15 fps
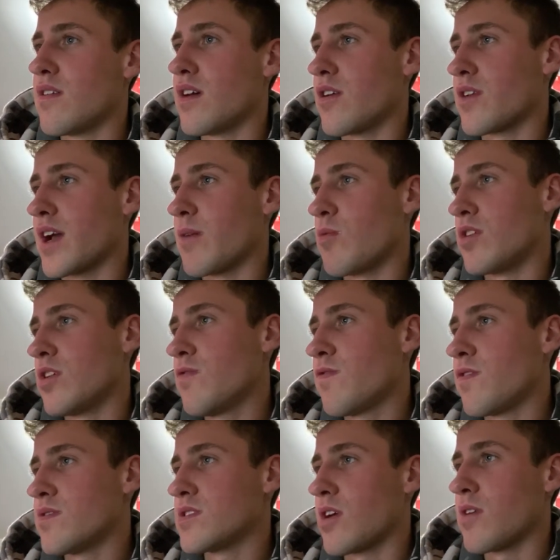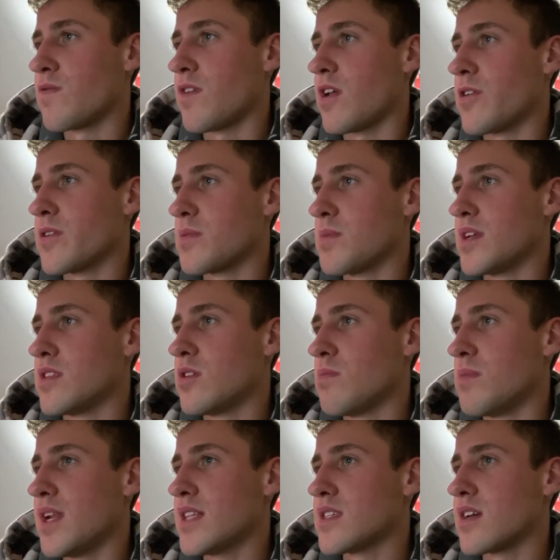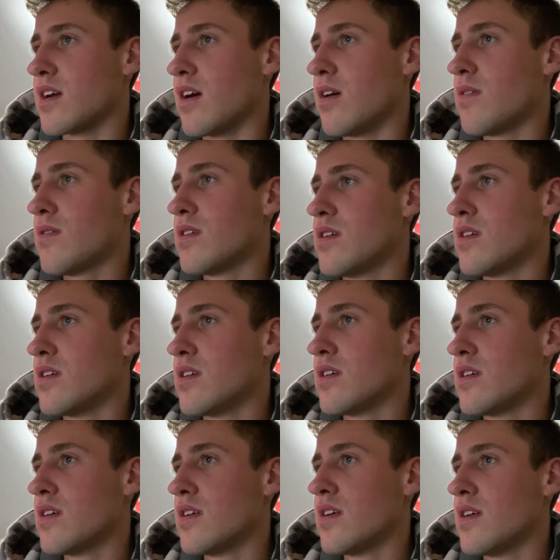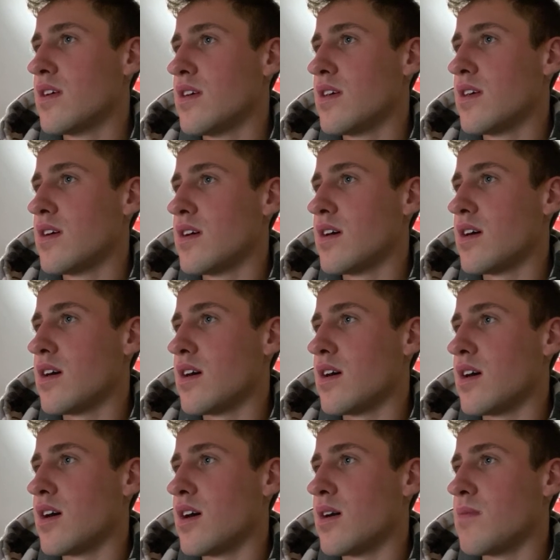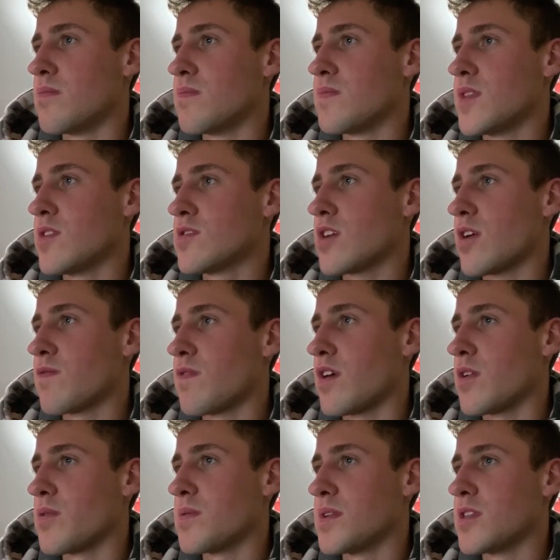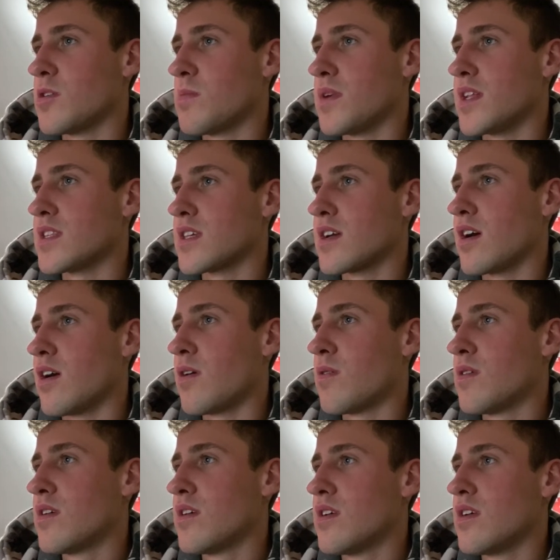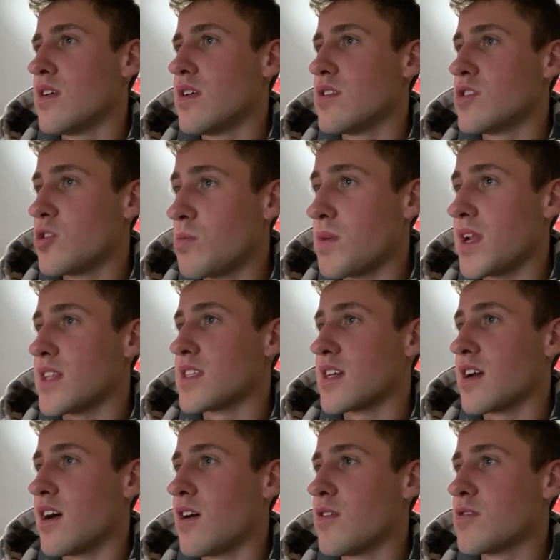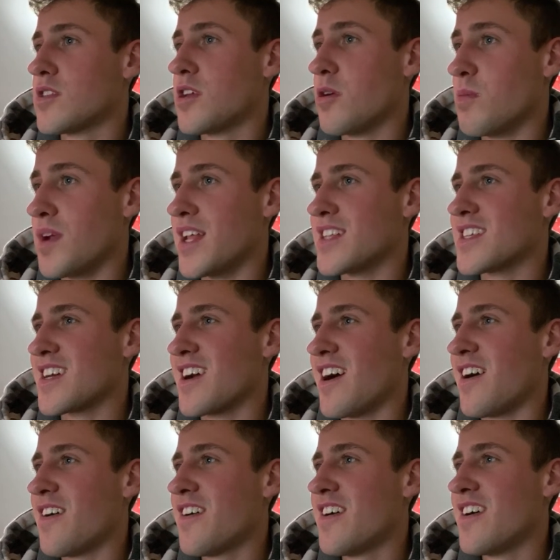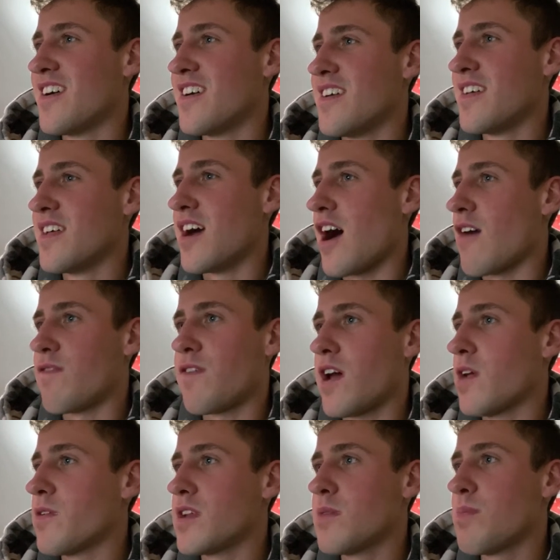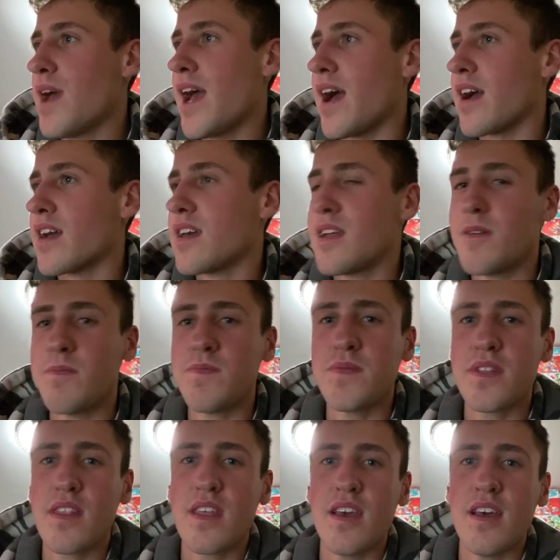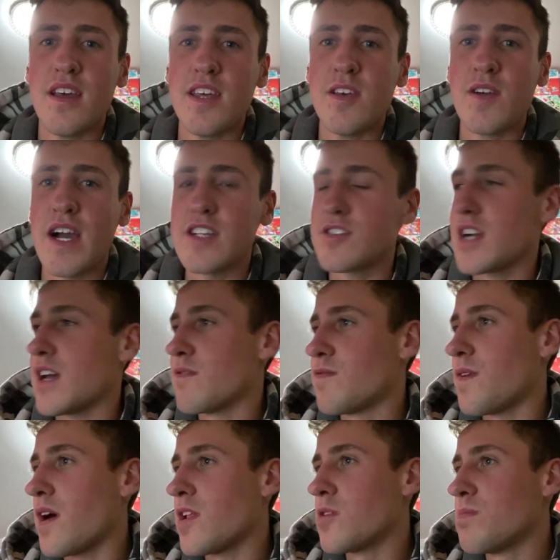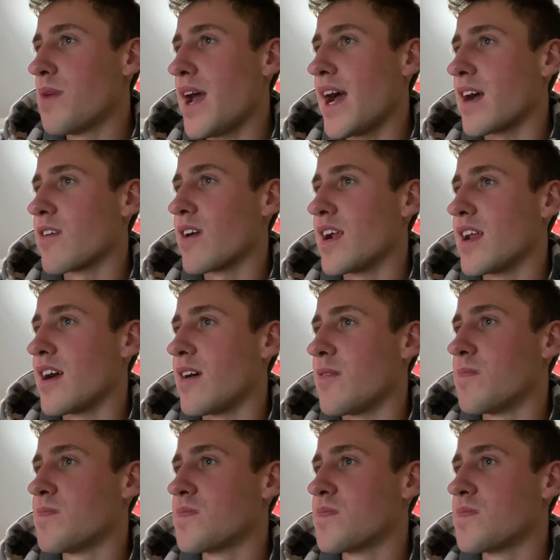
okay, well you started following me two minutes ago. Um, you started following me two minutes ago, two minutes ago, two minutes ago. I'm following you back. You guys are getting followed back right now.